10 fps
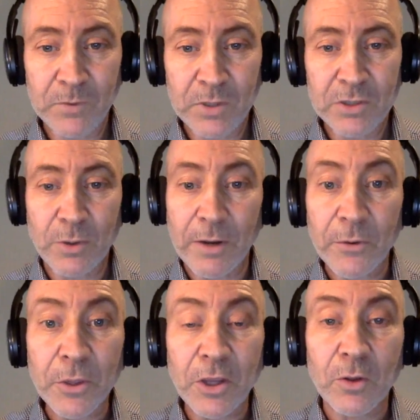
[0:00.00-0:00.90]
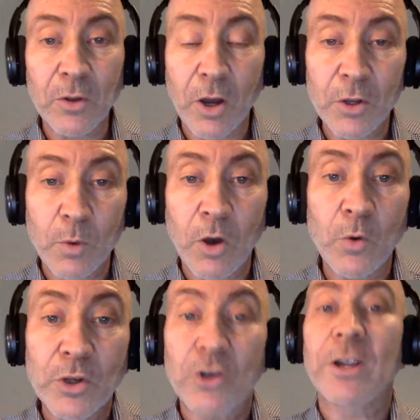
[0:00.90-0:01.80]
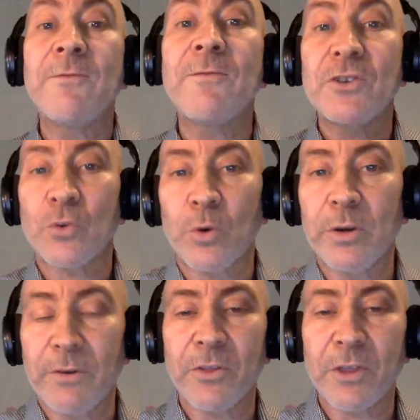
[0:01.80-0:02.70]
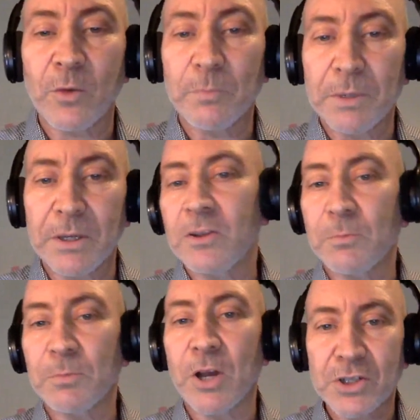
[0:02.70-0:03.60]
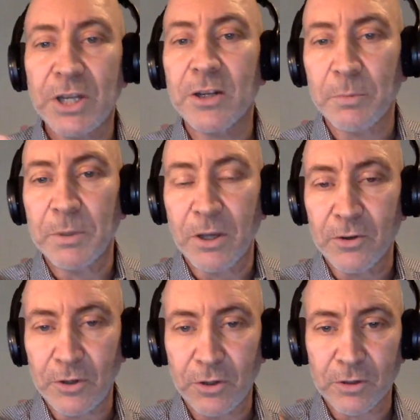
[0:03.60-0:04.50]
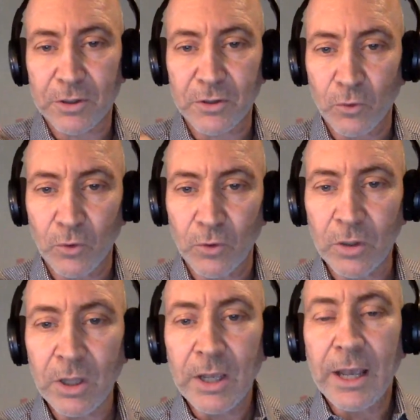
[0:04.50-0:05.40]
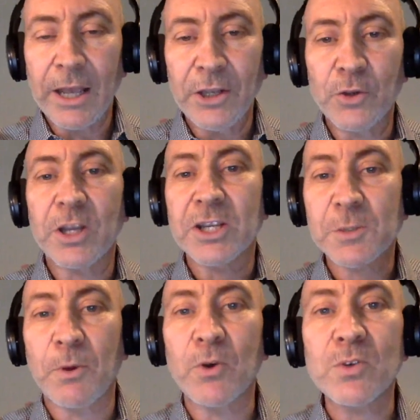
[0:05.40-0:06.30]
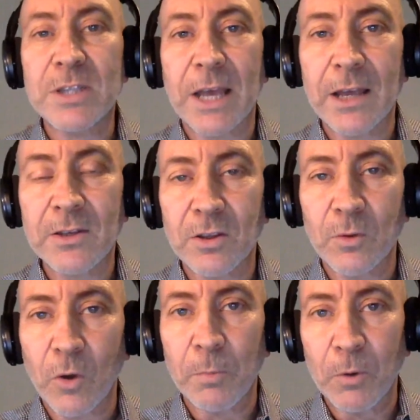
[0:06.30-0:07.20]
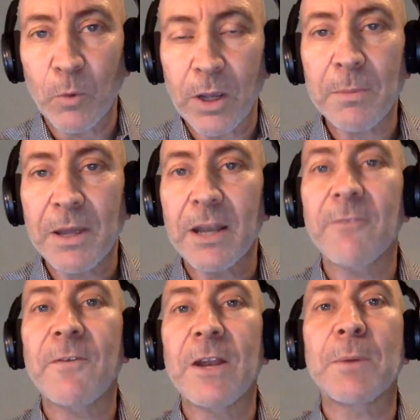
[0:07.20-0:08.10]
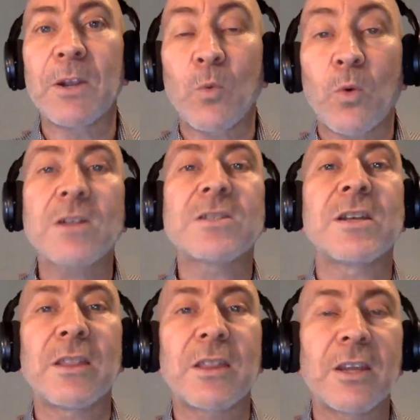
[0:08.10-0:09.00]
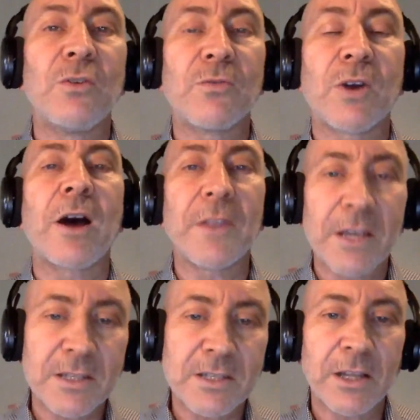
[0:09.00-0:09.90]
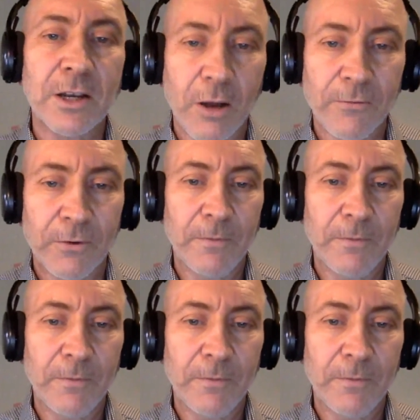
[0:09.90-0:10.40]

So everything you own, your inventory of everything will be on the blockchain, it'll be under your control, and you can expose that to the open web. And if anybody wants anything you've got, they can send an offer.